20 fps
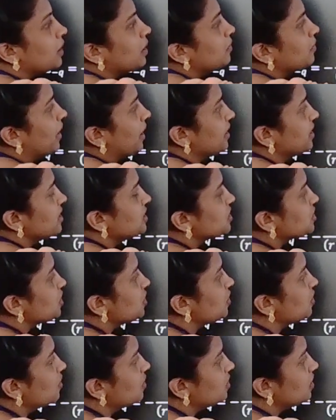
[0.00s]
Minus
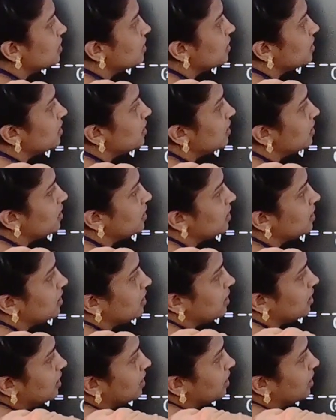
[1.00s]
Q,
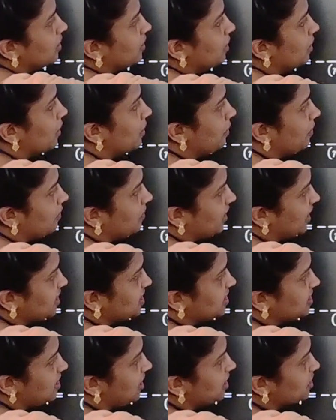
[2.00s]

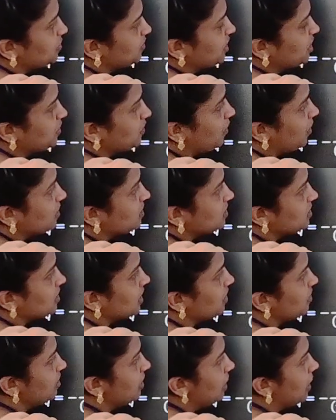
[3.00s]
test charge means
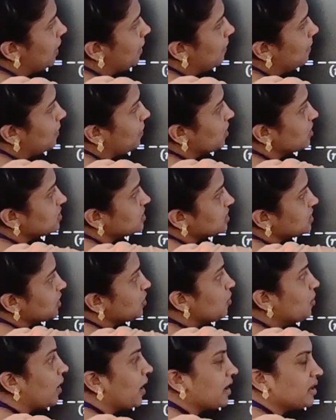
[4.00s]
positive,
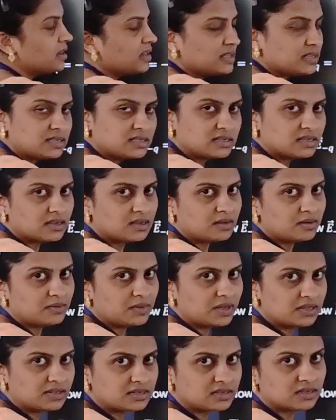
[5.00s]
positive minus
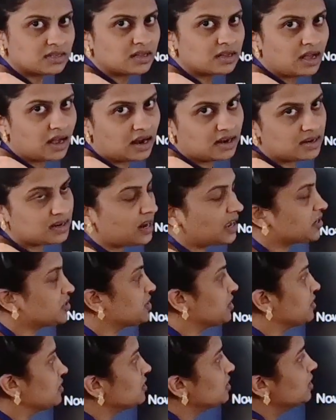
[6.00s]
means
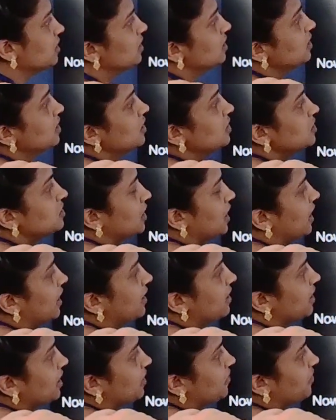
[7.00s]
attraction. So
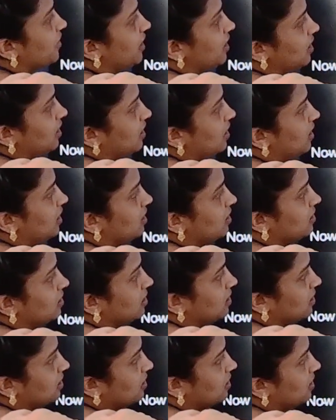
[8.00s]
electric field
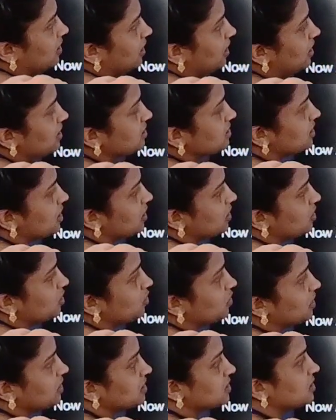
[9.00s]
is
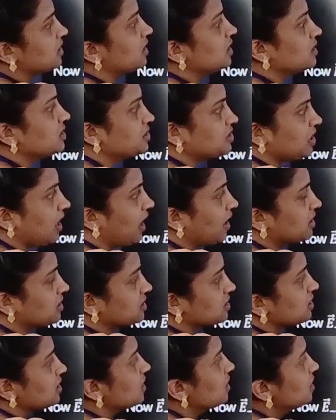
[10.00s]
towards the charge.
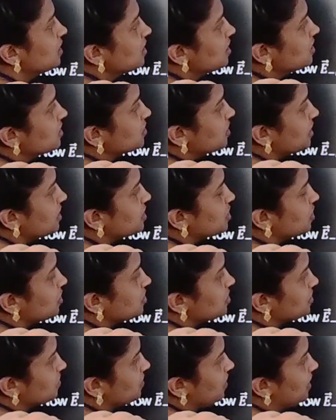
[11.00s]
So it
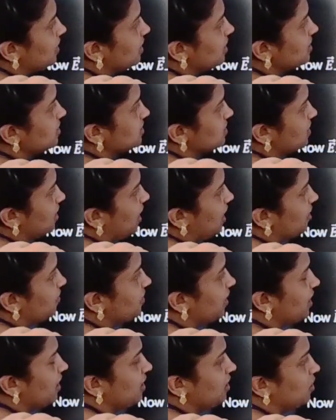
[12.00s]
shows one is
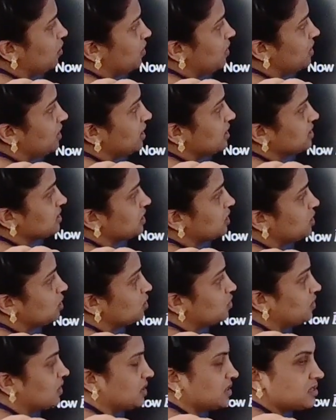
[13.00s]
away, one is
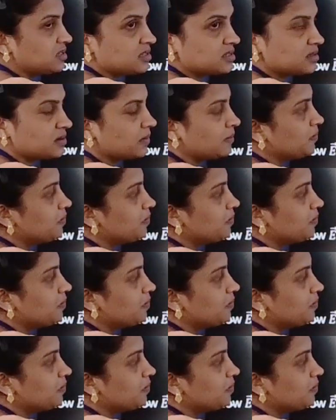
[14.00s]
towards.